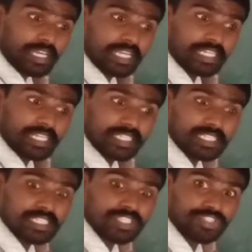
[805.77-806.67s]
it
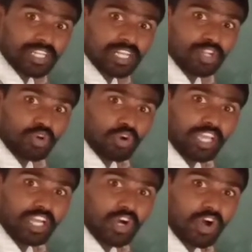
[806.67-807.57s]
is still
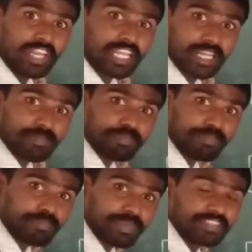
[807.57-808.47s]
going on in
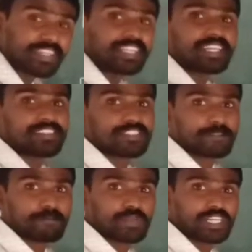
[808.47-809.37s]
present tense.
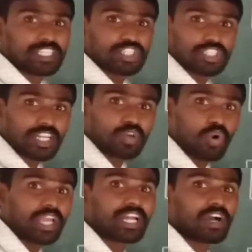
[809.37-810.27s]
It is still
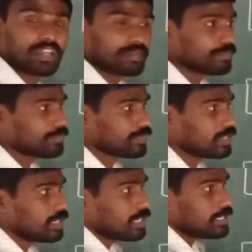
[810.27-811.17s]
going on.
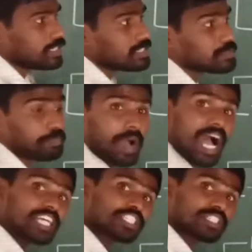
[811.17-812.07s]
This is
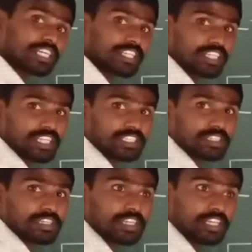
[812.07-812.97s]
past
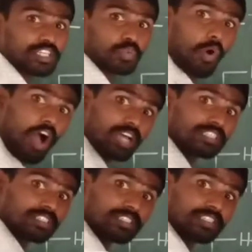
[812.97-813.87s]
continuous. It
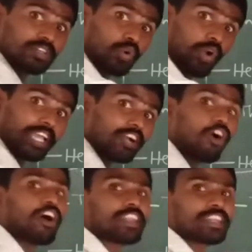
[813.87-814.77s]
was going
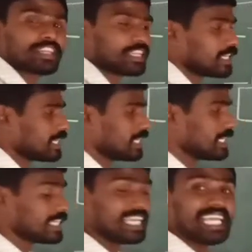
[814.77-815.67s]
on.
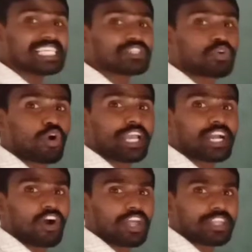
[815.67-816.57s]
It is
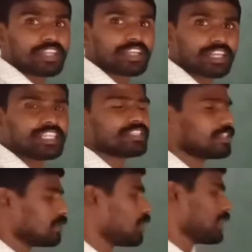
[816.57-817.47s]
going on, right?
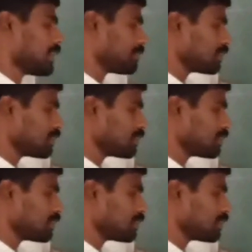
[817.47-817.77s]
Okay.